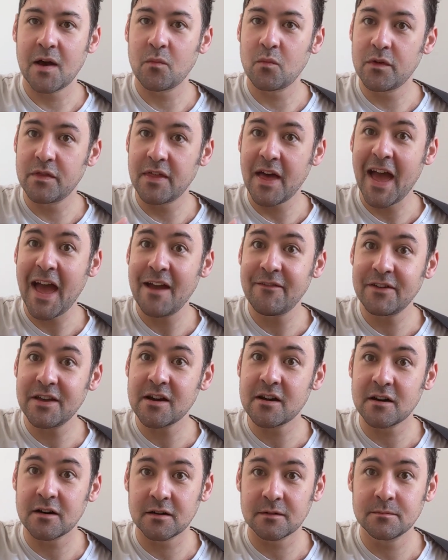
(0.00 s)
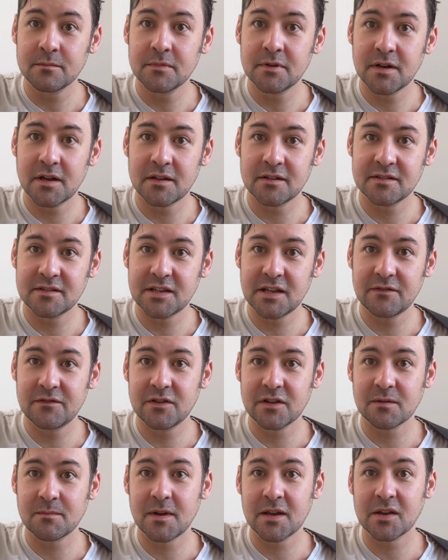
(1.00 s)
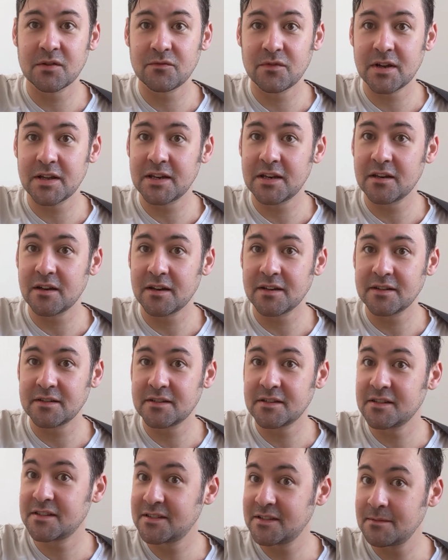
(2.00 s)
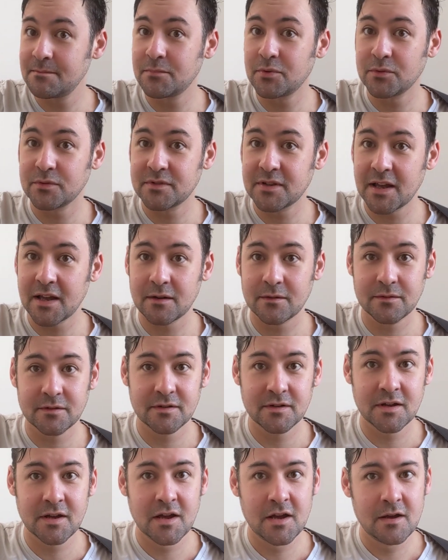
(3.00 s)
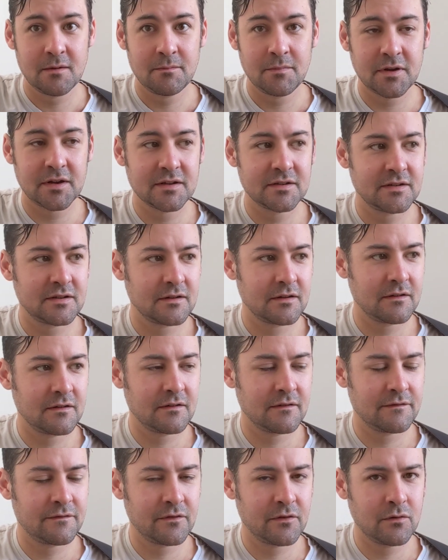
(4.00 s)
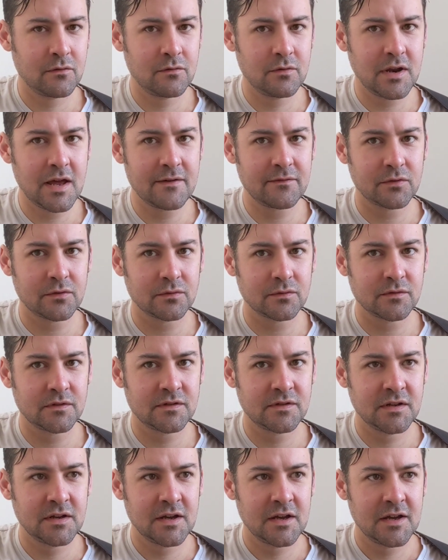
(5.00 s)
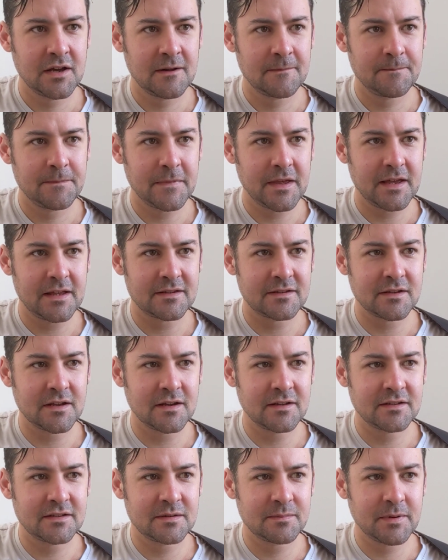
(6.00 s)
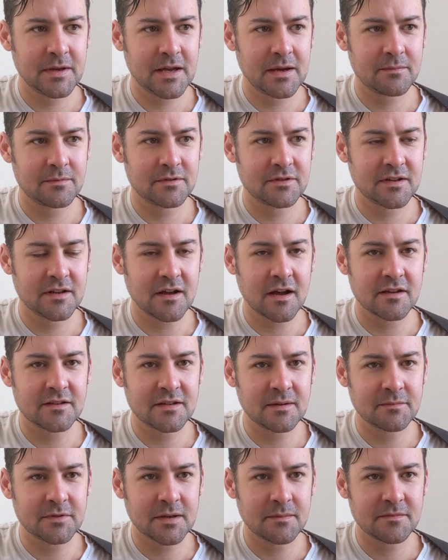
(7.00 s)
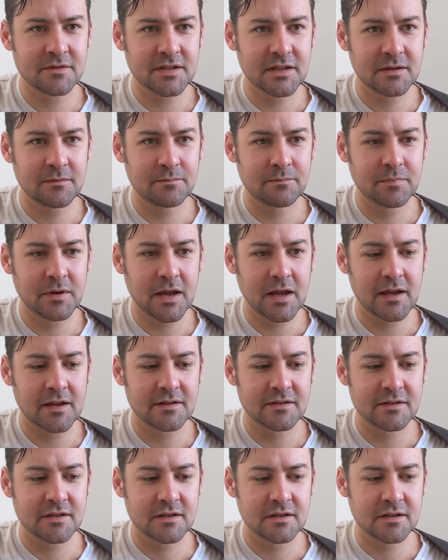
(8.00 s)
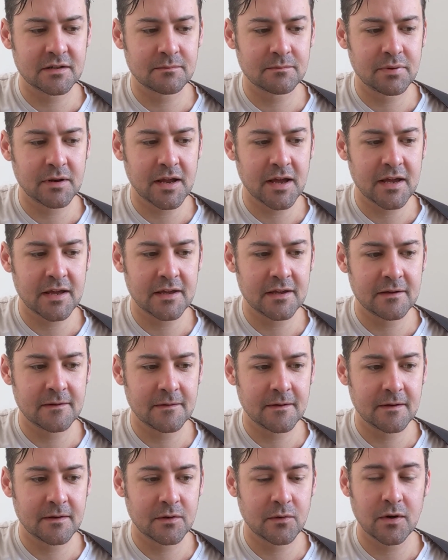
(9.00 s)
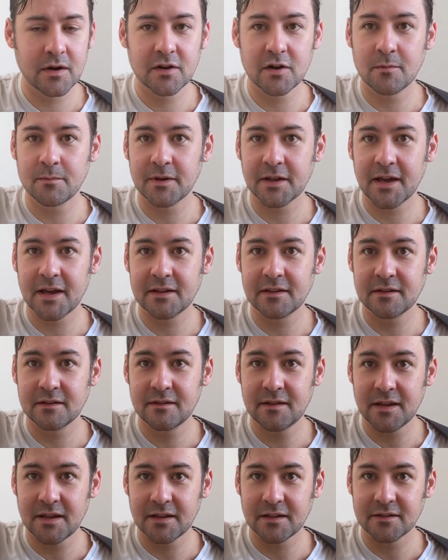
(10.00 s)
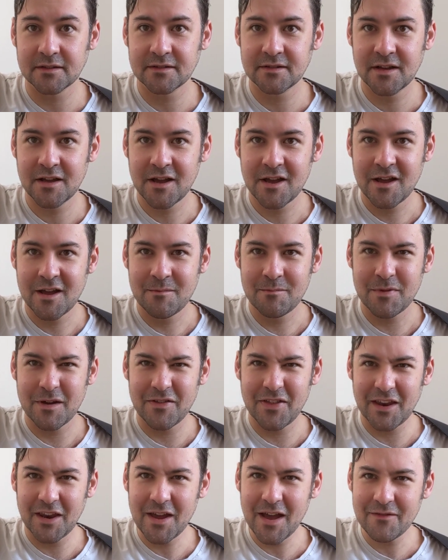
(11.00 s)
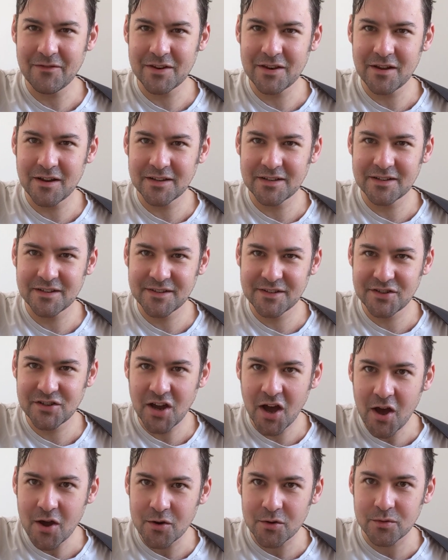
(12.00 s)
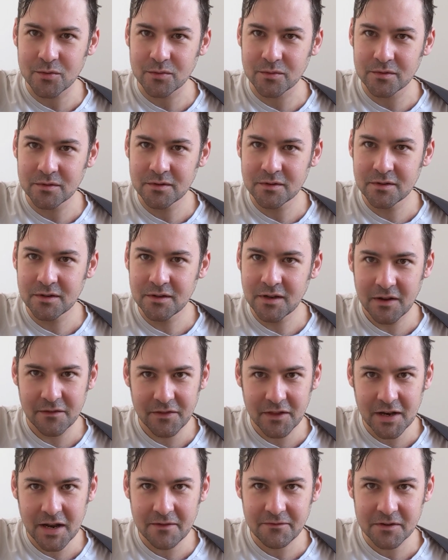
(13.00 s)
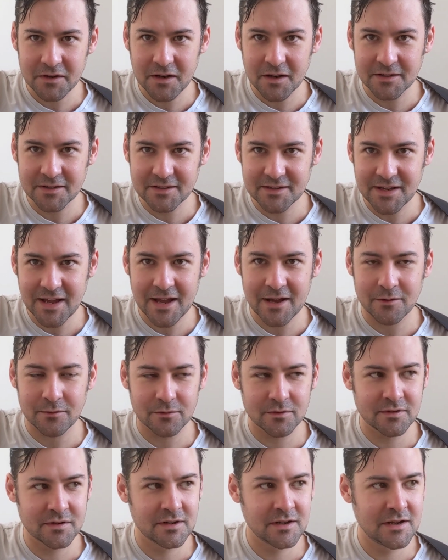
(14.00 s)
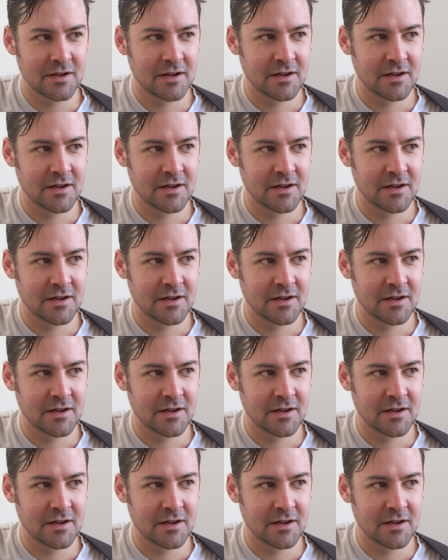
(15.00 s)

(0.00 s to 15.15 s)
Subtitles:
with the heavy arm, and see if you can make a really nice simple sound. Because for all levels, it's nice to be able to, I sometimes see players that can play quite complicated things, but if they don't have a nice tone, if they don't have a nice sound,